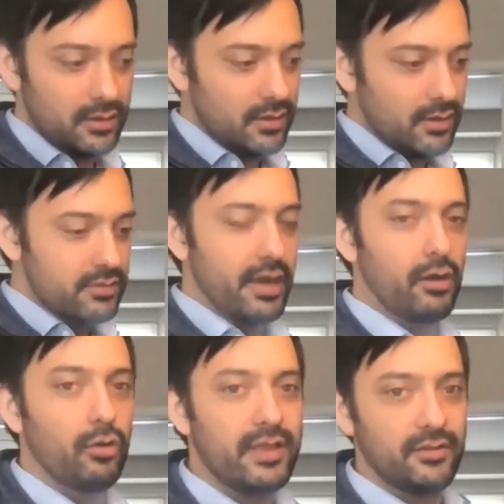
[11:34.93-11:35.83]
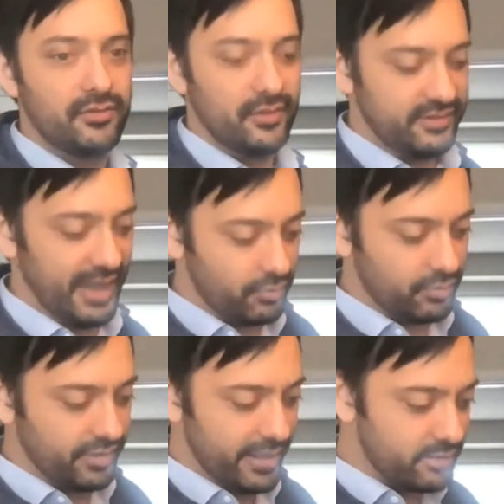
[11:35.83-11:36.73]
not only does the sound
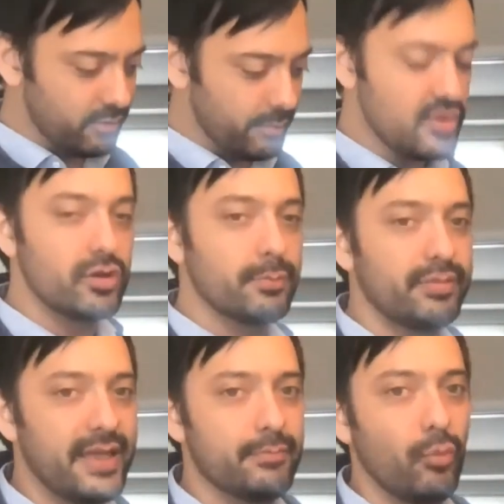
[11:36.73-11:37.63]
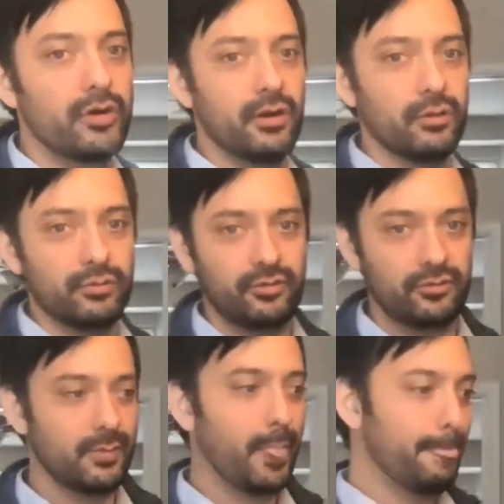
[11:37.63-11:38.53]
change, but you can play more notes.
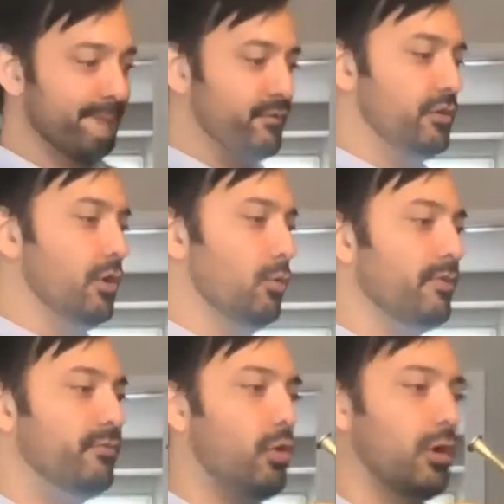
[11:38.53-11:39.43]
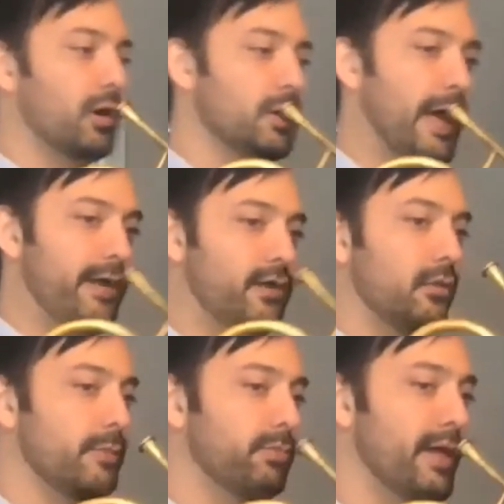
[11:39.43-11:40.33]
So before, I could
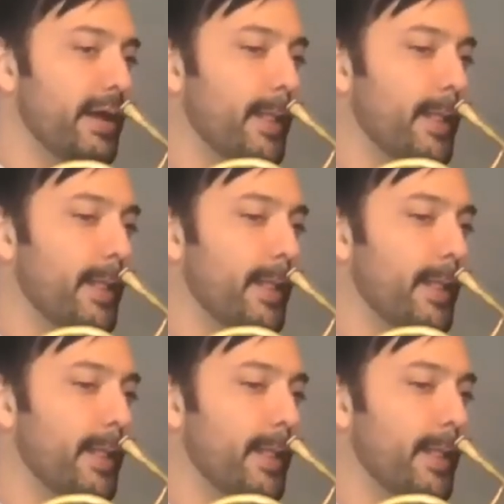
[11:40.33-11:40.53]
only play,